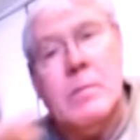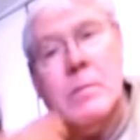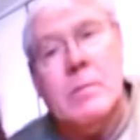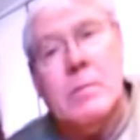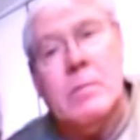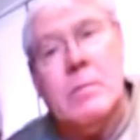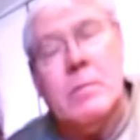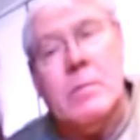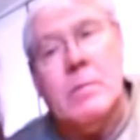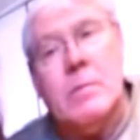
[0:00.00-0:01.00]

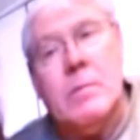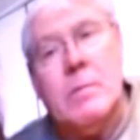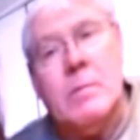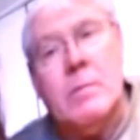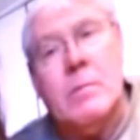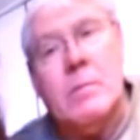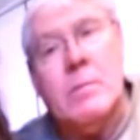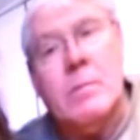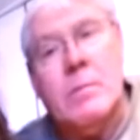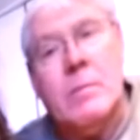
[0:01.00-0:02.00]

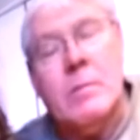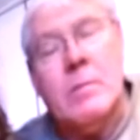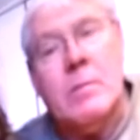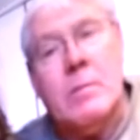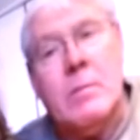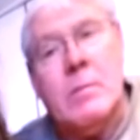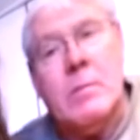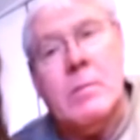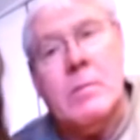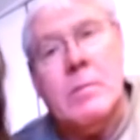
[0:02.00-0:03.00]

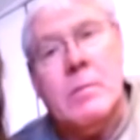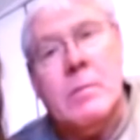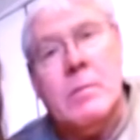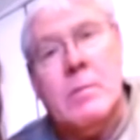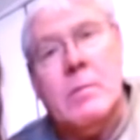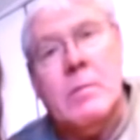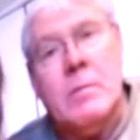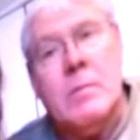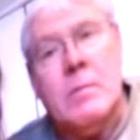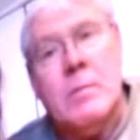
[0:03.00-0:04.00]

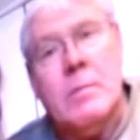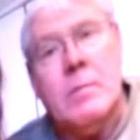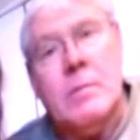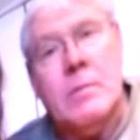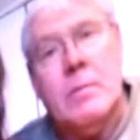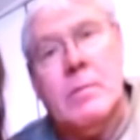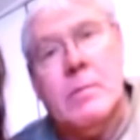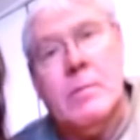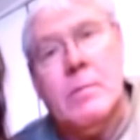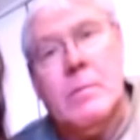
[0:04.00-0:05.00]

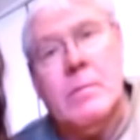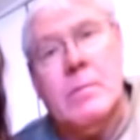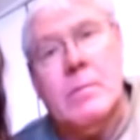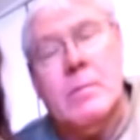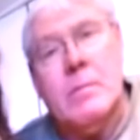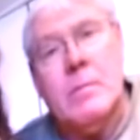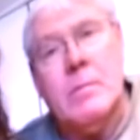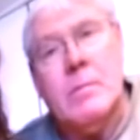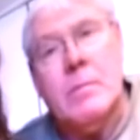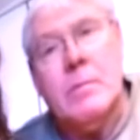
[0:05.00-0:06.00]
(silent)